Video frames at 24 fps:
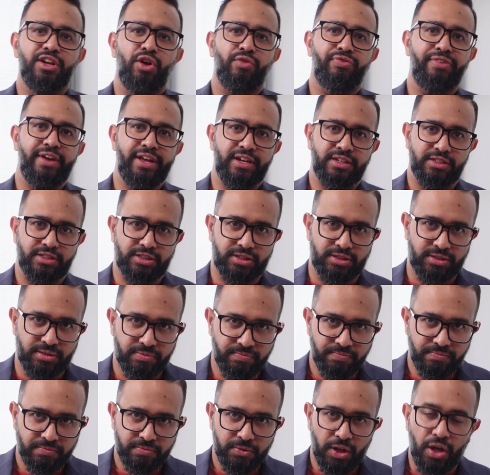offense,
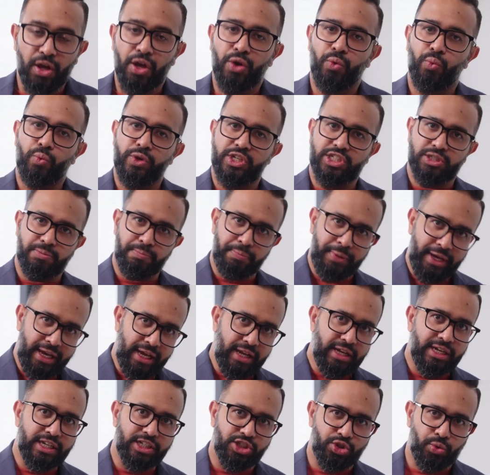which may
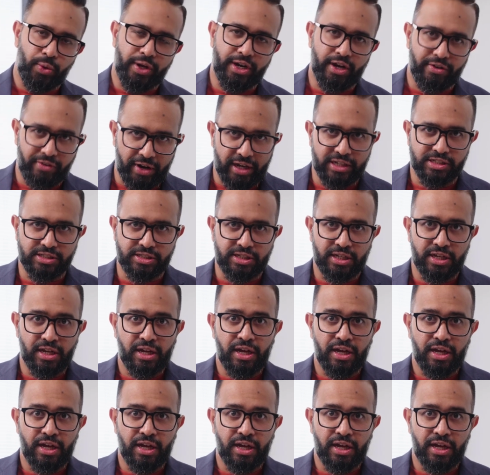lead to an arrest.